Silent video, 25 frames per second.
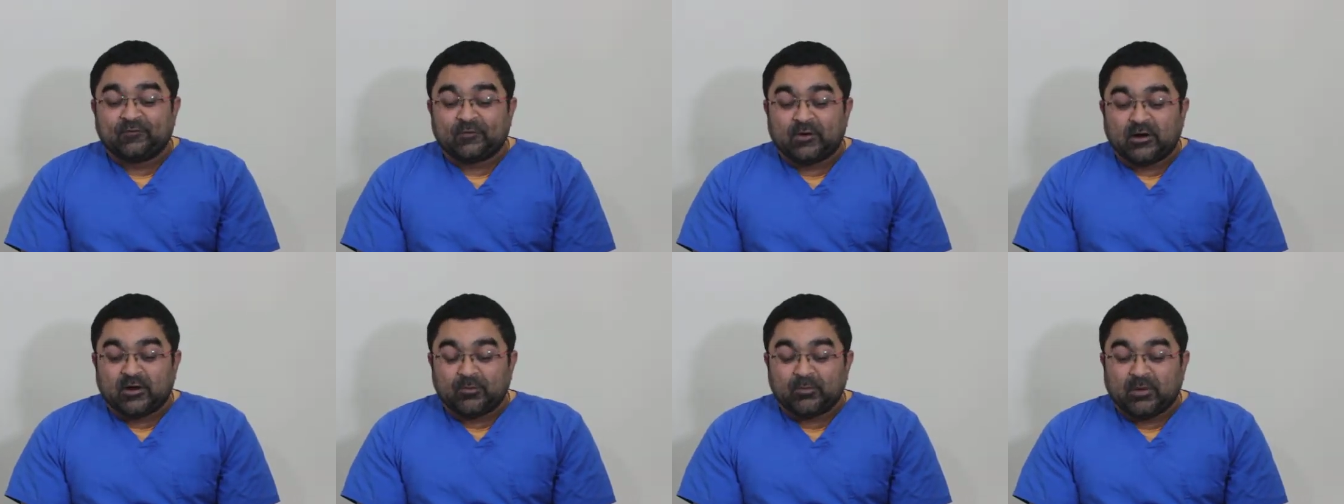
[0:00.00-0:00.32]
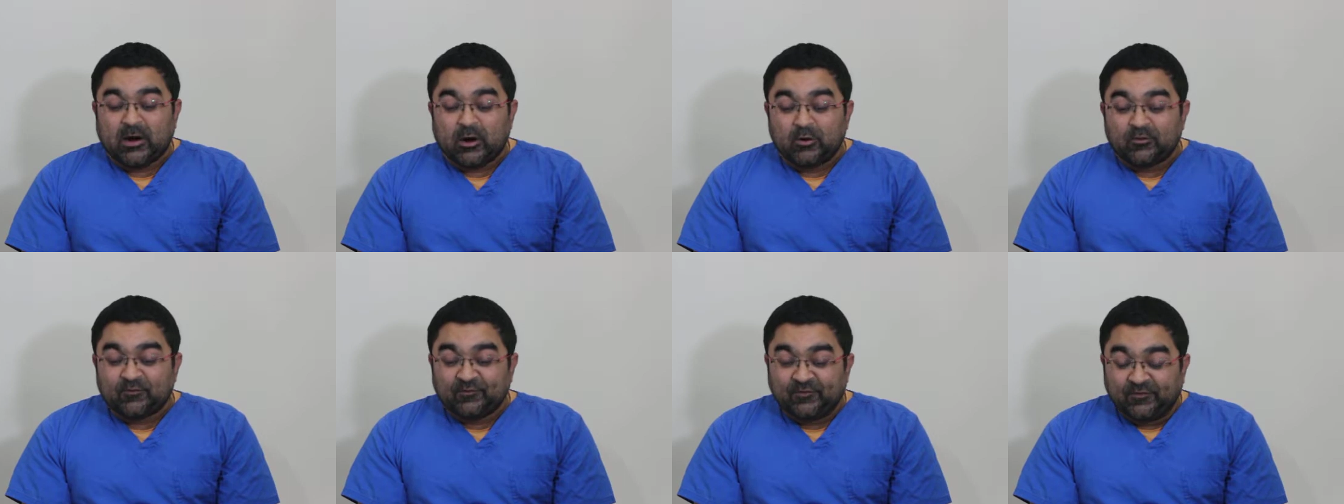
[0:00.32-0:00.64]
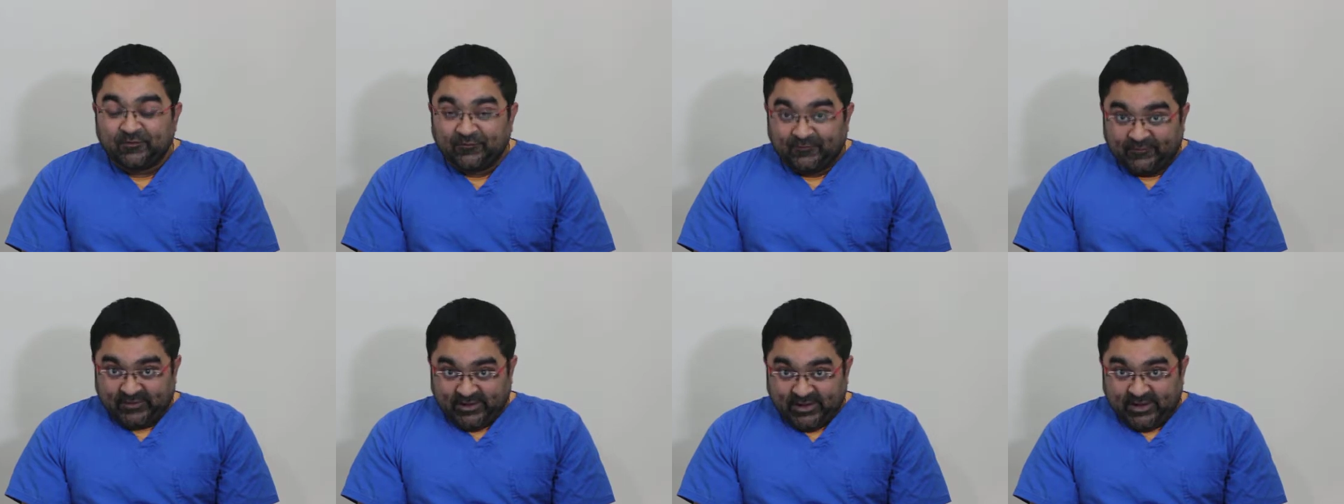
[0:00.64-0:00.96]
about
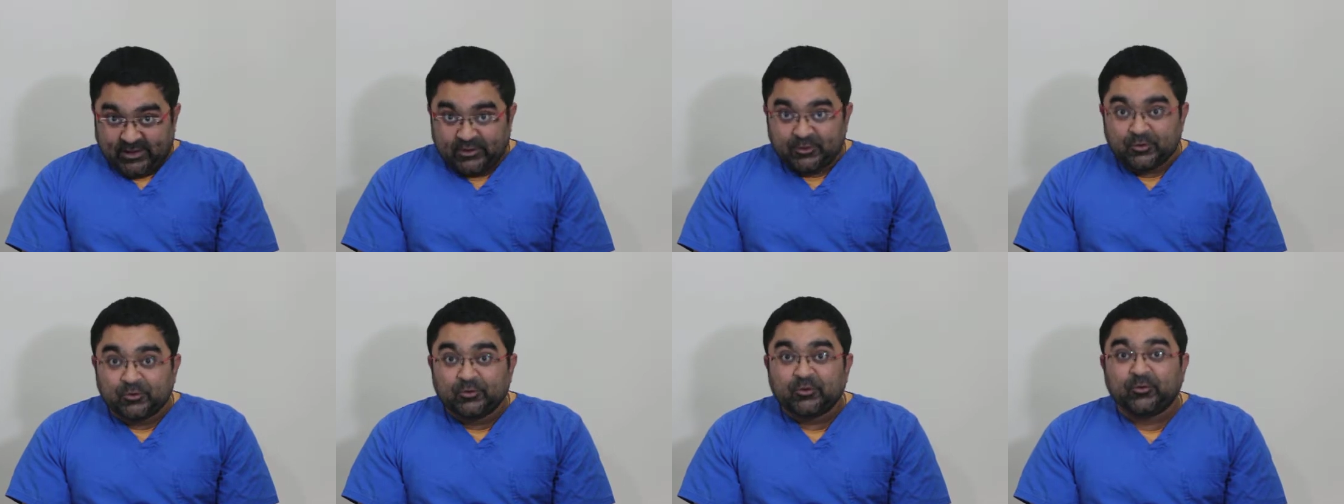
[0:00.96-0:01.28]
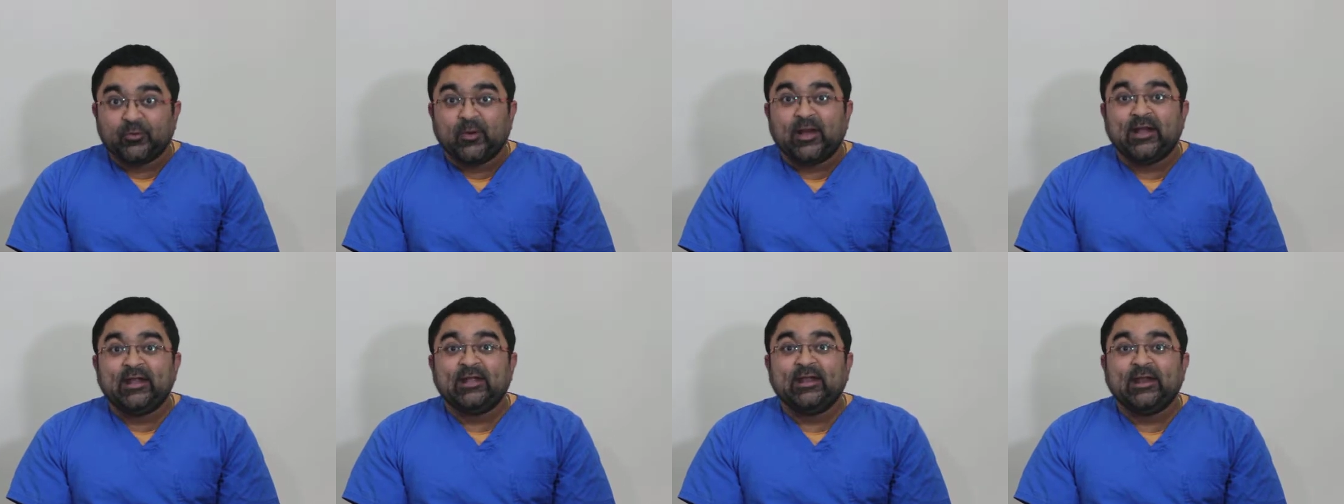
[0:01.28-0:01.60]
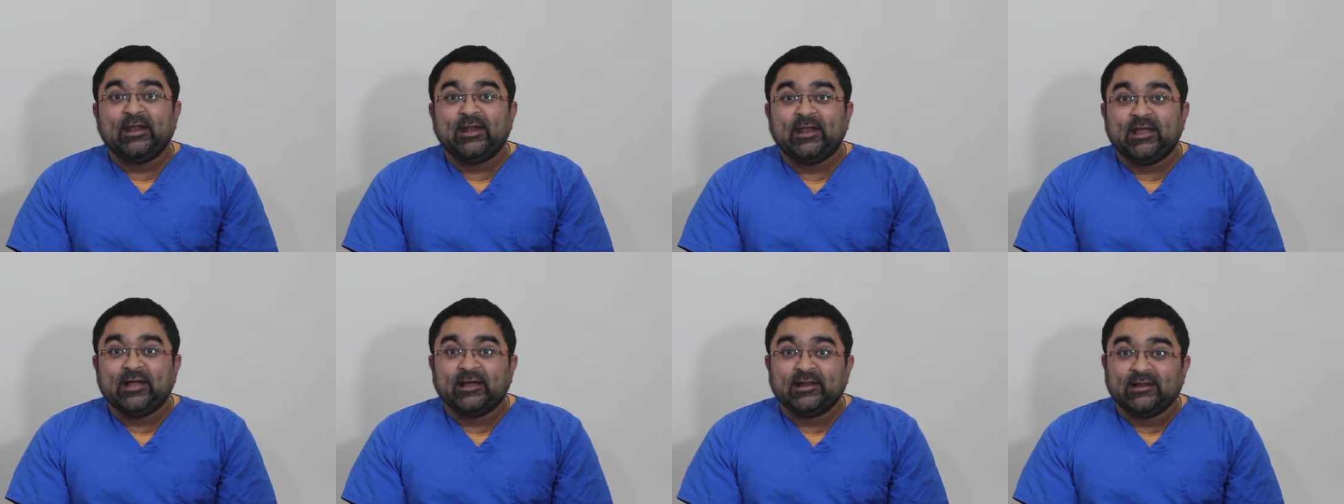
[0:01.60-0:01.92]
15 to 20
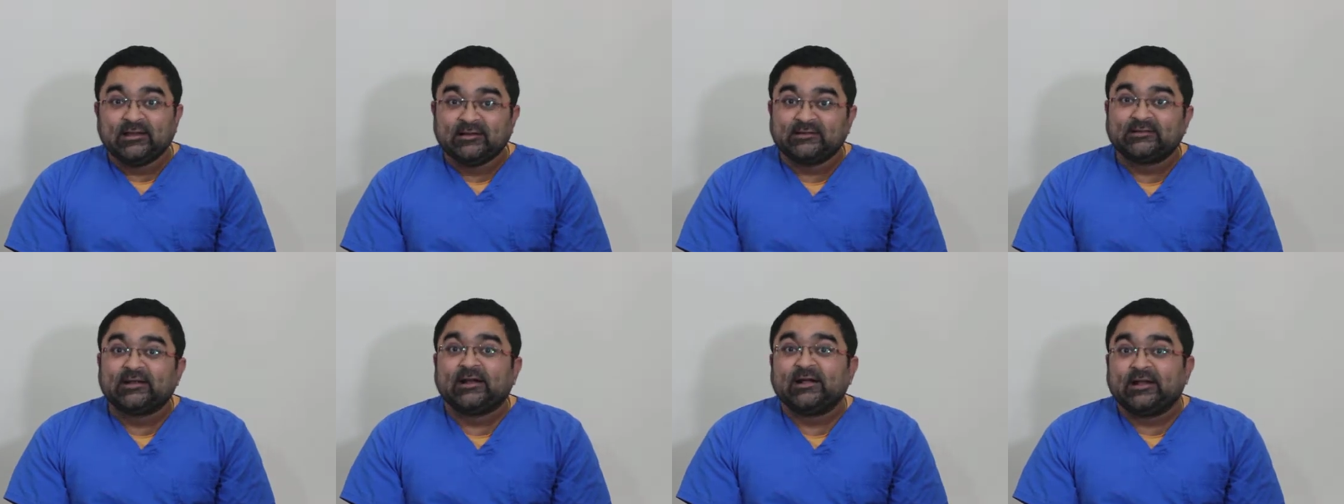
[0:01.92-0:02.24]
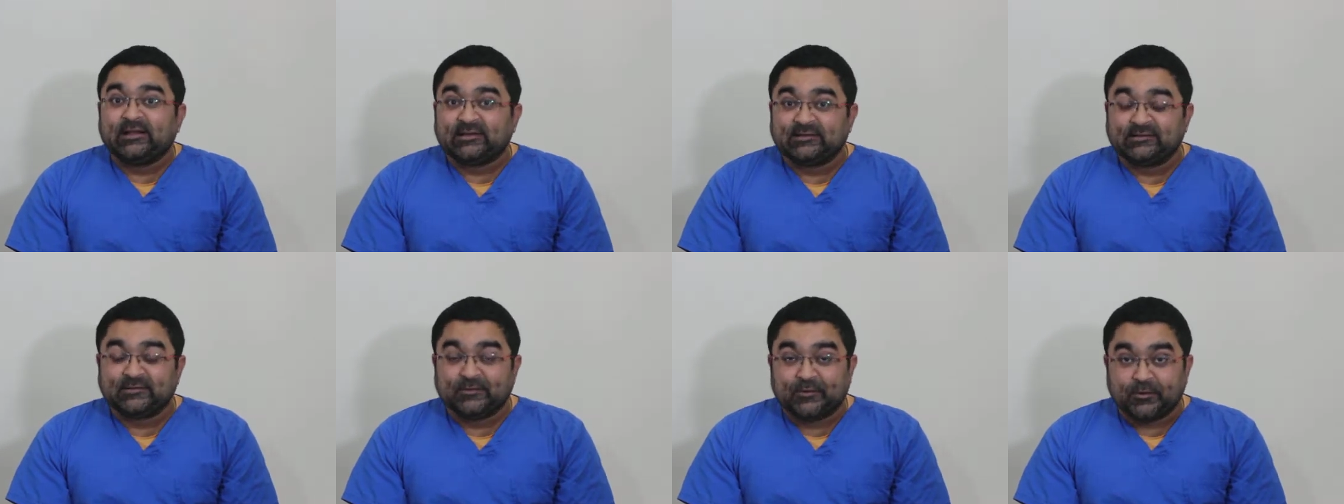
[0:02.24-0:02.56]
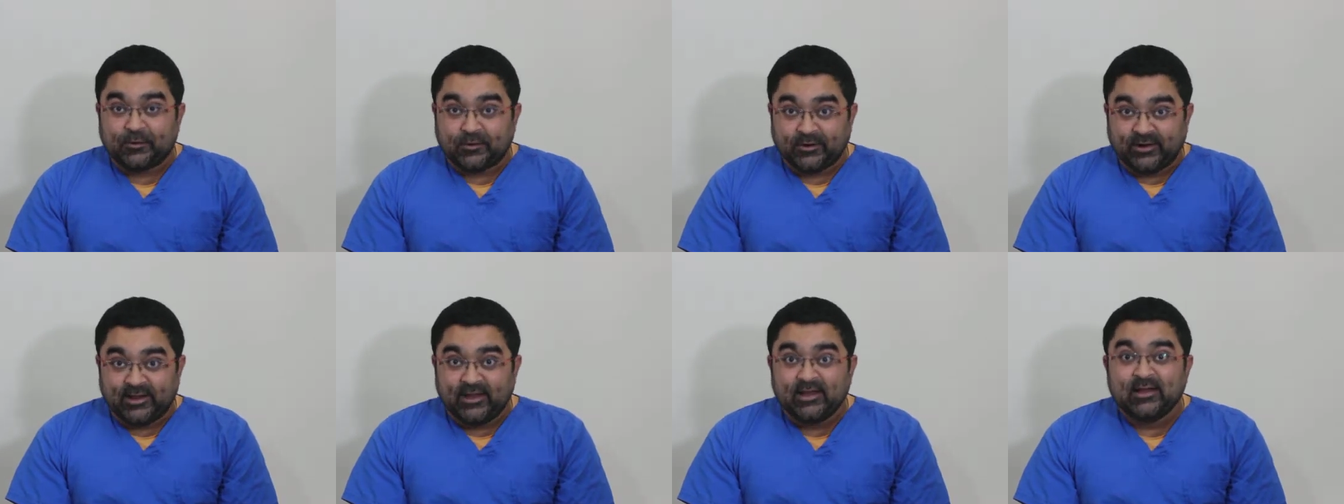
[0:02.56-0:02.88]
degrees, that is
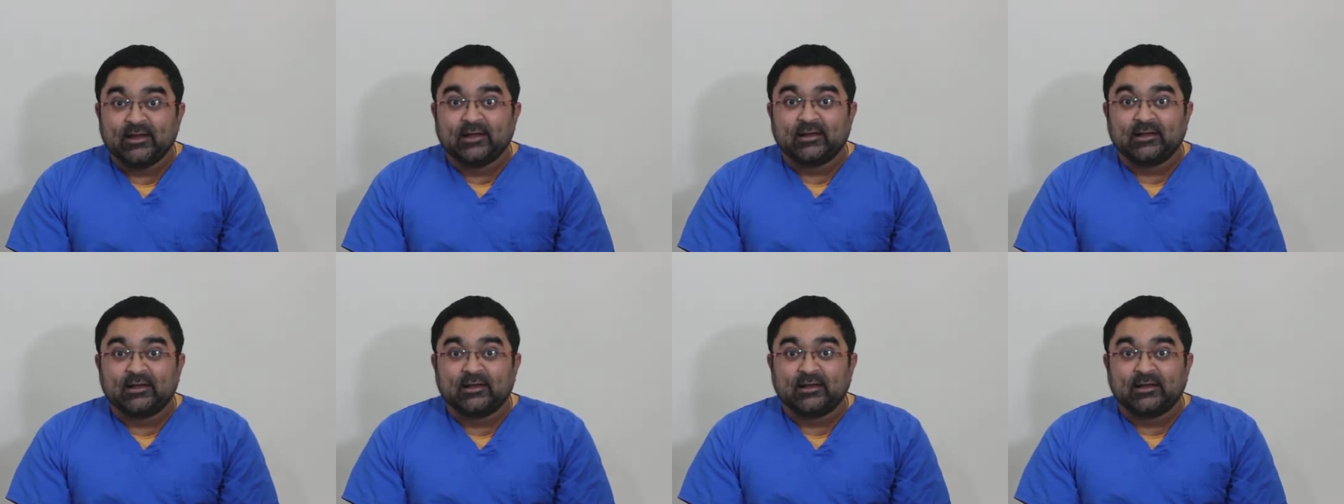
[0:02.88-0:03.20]
nodding,